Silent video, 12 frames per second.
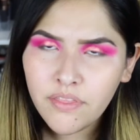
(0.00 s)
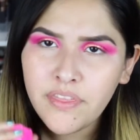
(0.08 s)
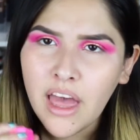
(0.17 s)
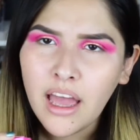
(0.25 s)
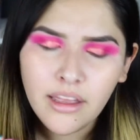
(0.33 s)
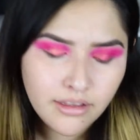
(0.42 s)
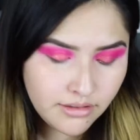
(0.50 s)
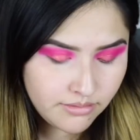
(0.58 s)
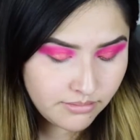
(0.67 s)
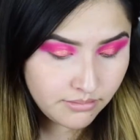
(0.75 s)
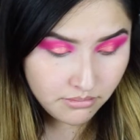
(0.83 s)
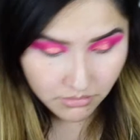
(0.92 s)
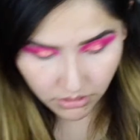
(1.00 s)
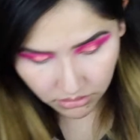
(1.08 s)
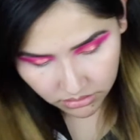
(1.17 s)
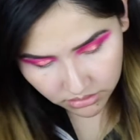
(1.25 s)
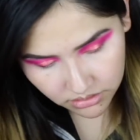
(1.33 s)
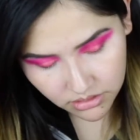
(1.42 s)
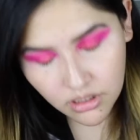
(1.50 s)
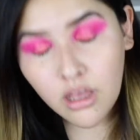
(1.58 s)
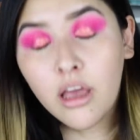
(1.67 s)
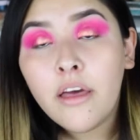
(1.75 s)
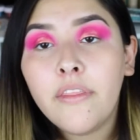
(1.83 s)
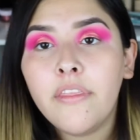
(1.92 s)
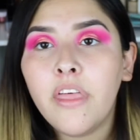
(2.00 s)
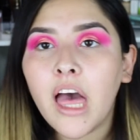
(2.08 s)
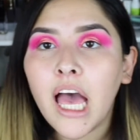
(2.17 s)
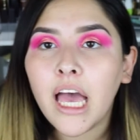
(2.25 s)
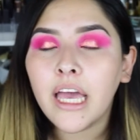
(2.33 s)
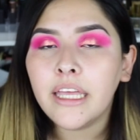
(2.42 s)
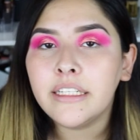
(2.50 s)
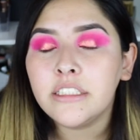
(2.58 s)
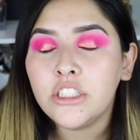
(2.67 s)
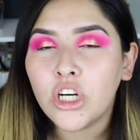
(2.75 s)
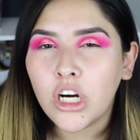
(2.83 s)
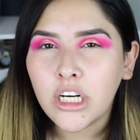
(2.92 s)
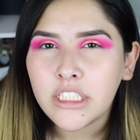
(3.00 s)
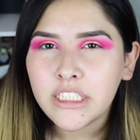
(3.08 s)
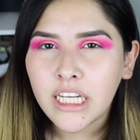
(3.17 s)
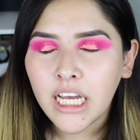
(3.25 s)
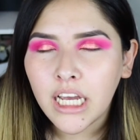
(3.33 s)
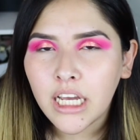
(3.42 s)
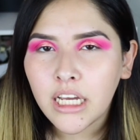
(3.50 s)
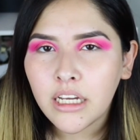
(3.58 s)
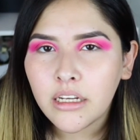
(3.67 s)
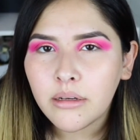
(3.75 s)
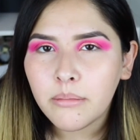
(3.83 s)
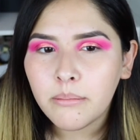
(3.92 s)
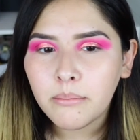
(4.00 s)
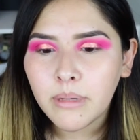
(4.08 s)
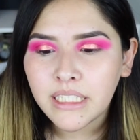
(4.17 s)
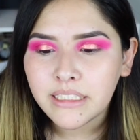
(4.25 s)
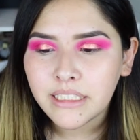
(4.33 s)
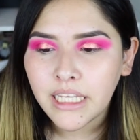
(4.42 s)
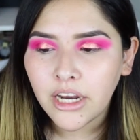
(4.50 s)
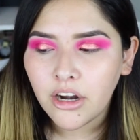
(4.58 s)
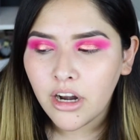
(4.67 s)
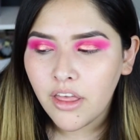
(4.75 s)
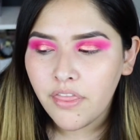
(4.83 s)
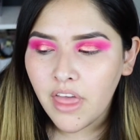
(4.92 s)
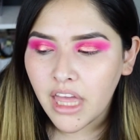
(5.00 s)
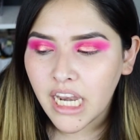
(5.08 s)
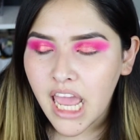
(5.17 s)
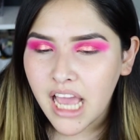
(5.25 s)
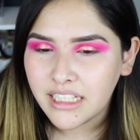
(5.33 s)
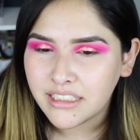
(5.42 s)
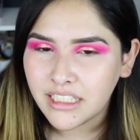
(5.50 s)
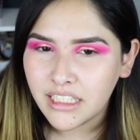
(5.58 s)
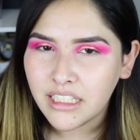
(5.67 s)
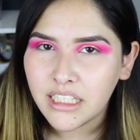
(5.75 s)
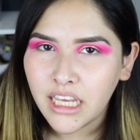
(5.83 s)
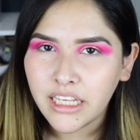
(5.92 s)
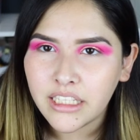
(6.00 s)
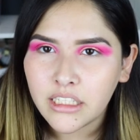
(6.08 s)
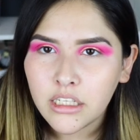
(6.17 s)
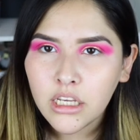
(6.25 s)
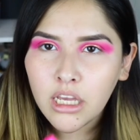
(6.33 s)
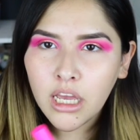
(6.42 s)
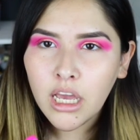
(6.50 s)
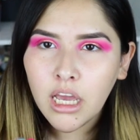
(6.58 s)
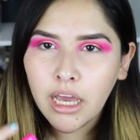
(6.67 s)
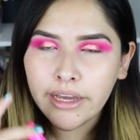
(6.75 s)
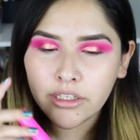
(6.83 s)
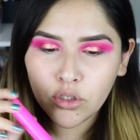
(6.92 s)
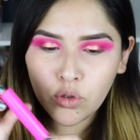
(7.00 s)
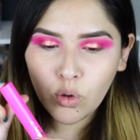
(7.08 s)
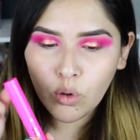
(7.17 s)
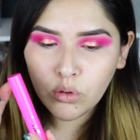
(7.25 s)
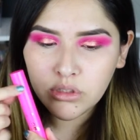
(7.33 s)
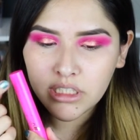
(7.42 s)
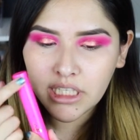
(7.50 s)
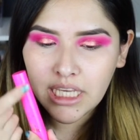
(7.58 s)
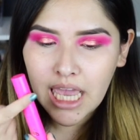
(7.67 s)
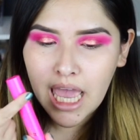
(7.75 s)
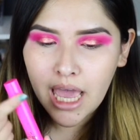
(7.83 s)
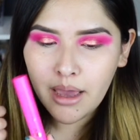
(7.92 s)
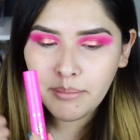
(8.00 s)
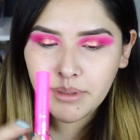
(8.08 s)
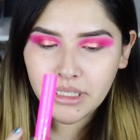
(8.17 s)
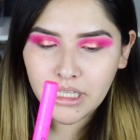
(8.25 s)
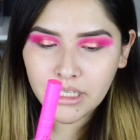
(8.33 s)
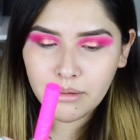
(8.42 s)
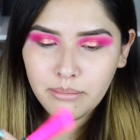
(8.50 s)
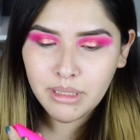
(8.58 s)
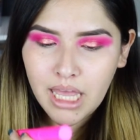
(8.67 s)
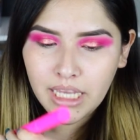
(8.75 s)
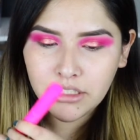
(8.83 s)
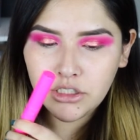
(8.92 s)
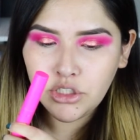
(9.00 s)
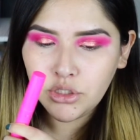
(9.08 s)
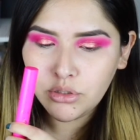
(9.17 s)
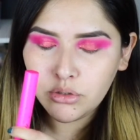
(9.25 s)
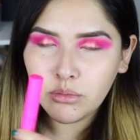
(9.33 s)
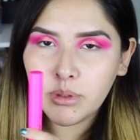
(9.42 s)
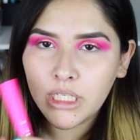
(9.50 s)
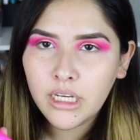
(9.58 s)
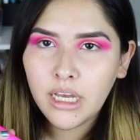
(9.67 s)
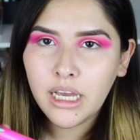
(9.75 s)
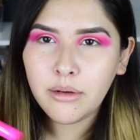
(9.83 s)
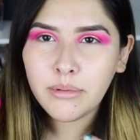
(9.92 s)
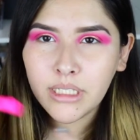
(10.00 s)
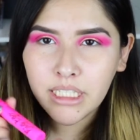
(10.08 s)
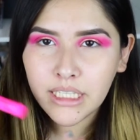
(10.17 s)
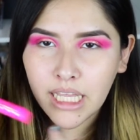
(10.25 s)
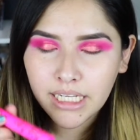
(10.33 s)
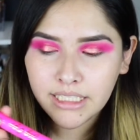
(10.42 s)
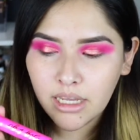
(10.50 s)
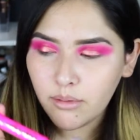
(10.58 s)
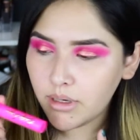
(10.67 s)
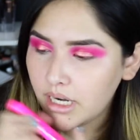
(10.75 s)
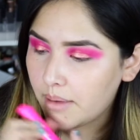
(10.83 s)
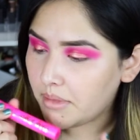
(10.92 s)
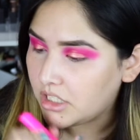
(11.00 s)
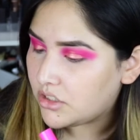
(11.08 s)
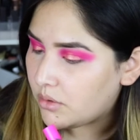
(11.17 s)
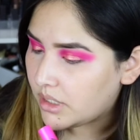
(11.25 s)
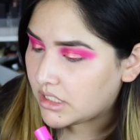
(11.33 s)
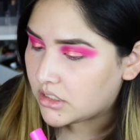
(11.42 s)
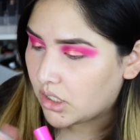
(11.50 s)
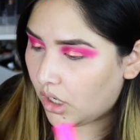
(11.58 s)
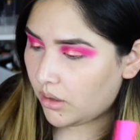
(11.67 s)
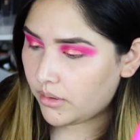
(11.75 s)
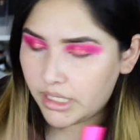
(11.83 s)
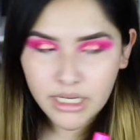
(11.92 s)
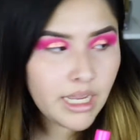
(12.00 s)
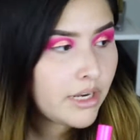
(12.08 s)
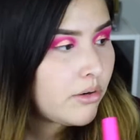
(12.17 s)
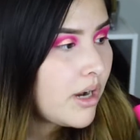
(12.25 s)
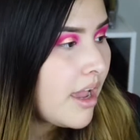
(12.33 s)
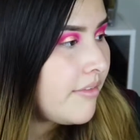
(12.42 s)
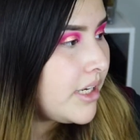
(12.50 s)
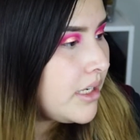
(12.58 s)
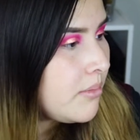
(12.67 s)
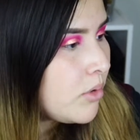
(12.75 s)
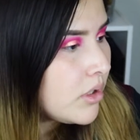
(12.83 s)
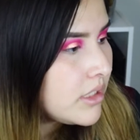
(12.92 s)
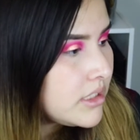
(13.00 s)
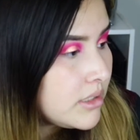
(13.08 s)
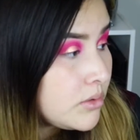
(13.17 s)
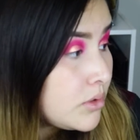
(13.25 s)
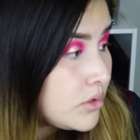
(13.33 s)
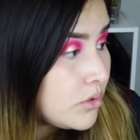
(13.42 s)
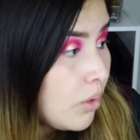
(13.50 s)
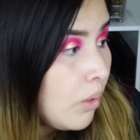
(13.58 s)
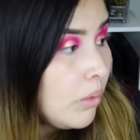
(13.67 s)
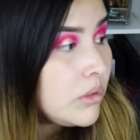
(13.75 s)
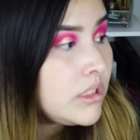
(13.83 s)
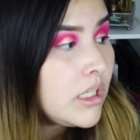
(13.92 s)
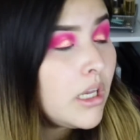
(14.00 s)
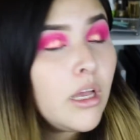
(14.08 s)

that, that Tarte mascara that has kind of like a gold cap and like a black tube. I really like that one. I'm not sure what it's called and I don't have it anymore because it's old.